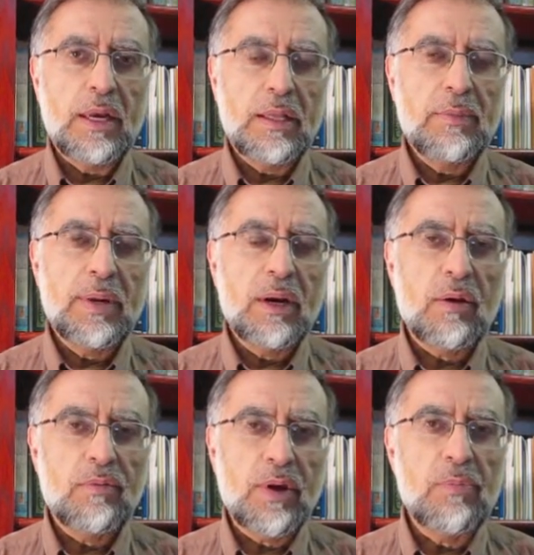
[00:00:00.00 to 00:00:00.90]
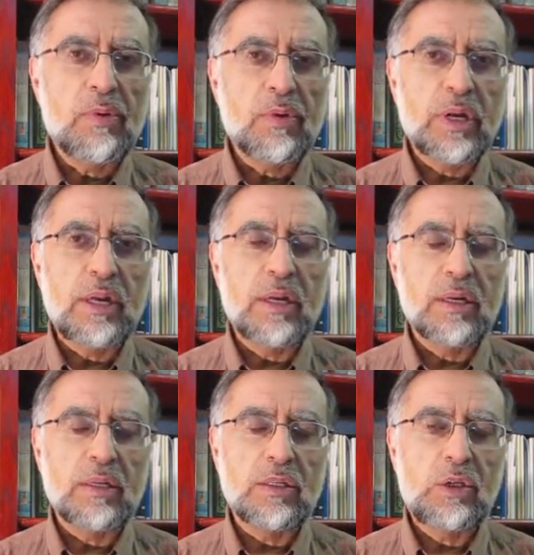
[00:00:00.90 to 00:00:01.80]
In the middle of February,
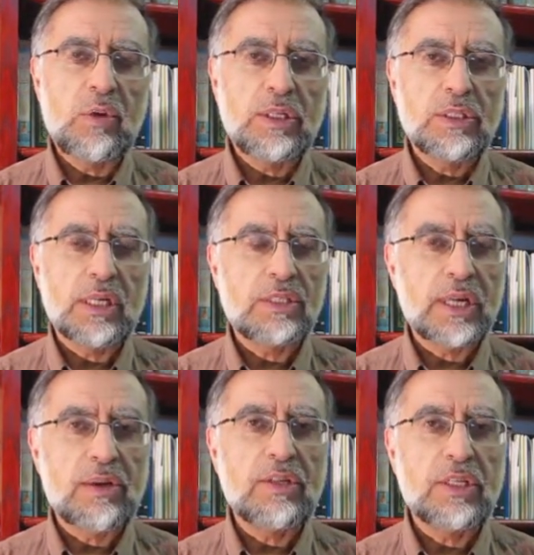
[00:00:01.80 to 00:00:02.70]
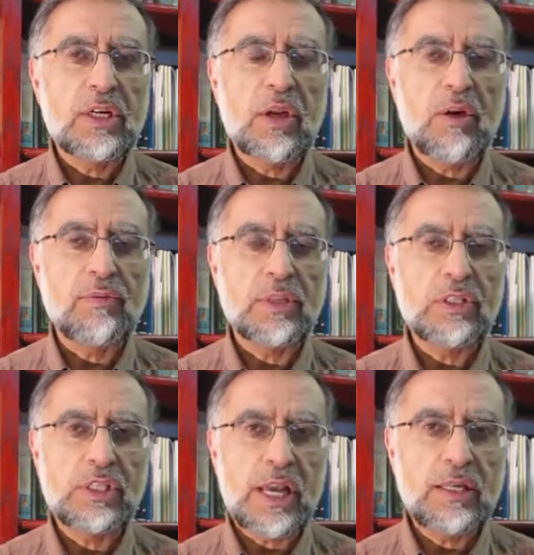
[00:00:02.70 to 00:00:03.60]
US Secretary of
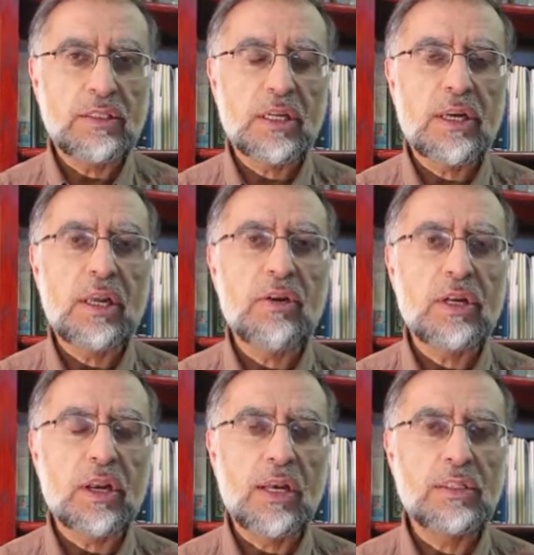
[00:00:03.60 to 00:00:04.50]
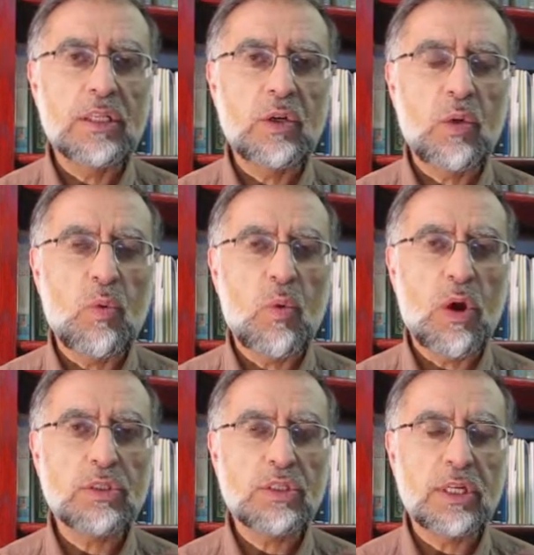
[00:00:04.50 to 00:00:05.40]
State Hillary Clinton
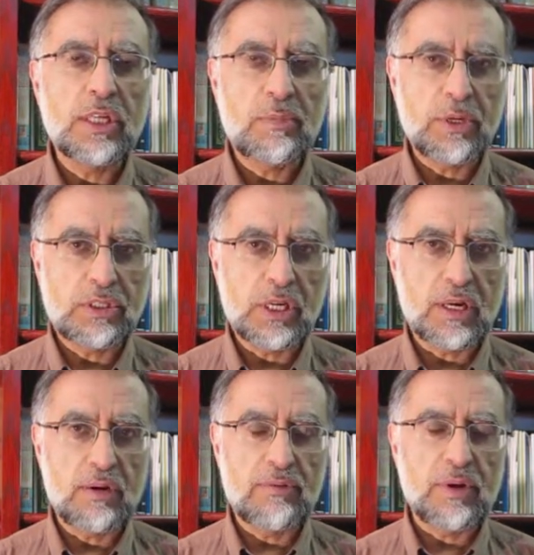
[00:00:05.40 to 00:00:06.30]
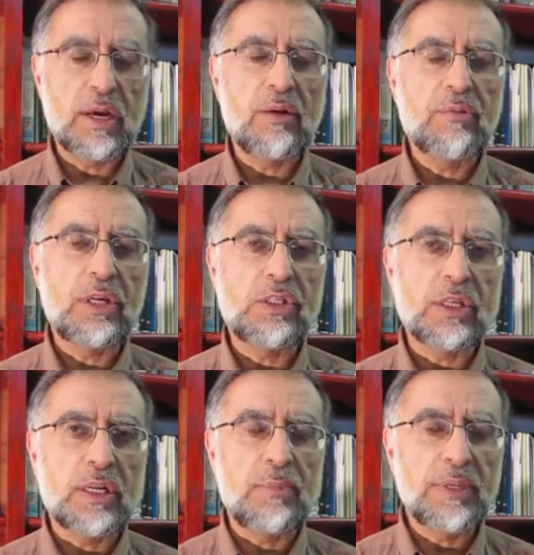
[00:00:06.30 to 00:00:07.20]
was in the Persian Gulf
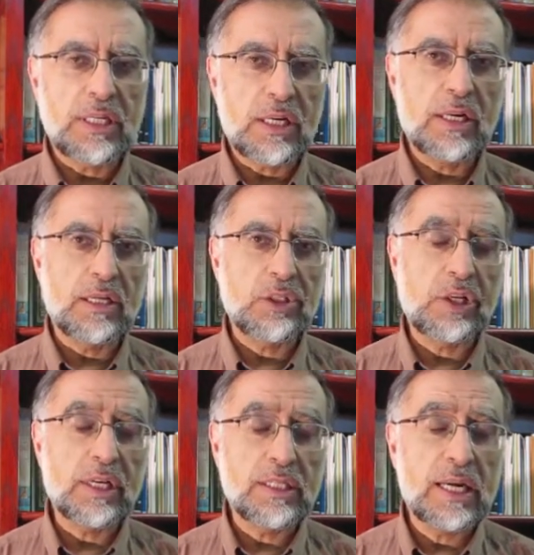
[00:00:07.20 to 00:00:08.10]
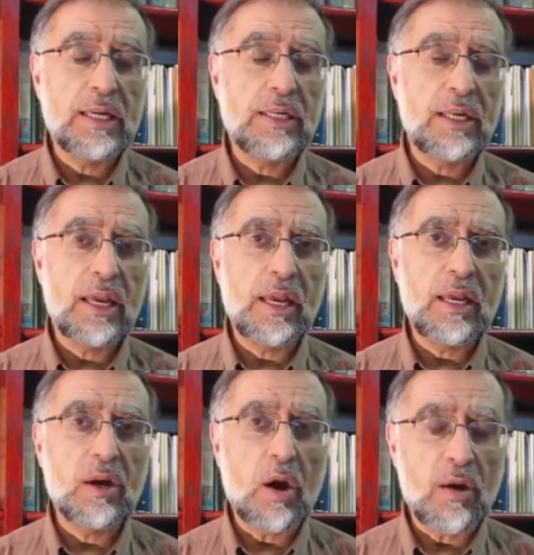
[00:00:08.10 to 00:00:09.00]
region. In particular, she attended a
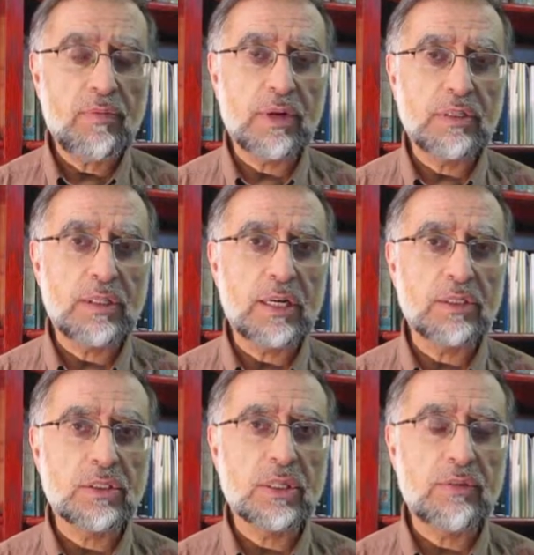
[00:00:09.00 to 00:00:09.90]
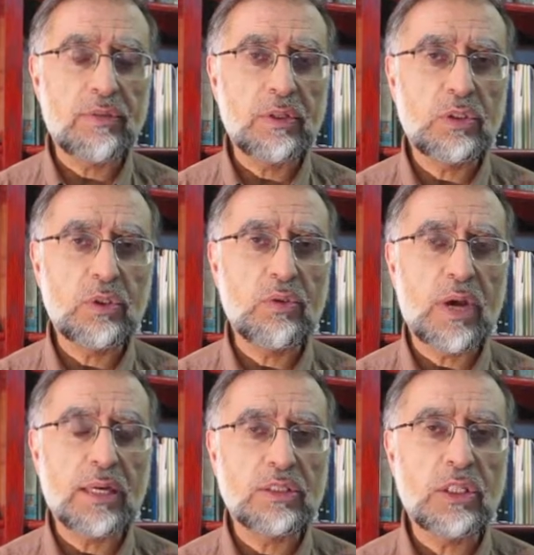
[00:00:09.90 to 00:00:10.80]
conference that is referred to
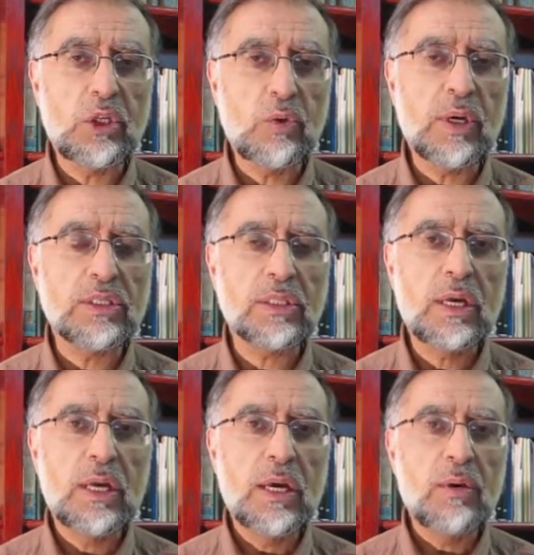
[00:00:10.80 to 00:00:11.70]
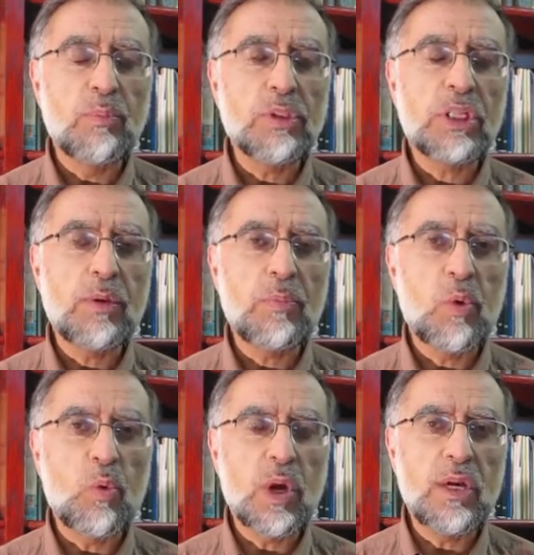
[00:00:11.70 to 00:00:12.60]
as the US-Islamic
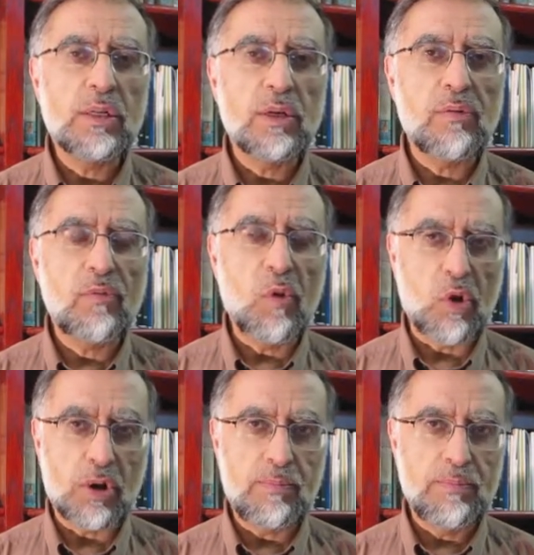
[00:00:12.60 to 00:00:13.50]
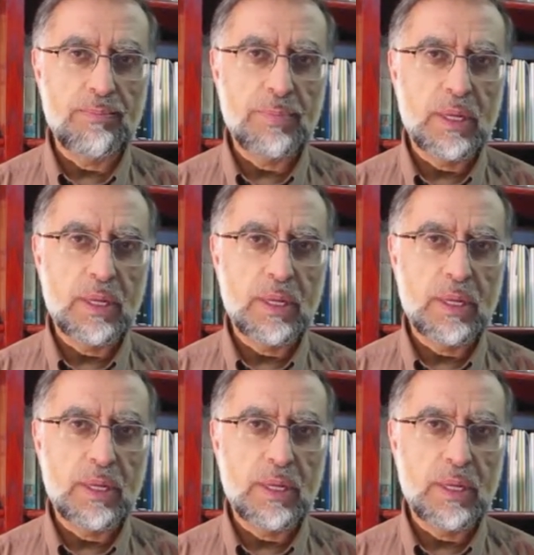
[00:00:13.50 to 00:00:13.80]
World Forum.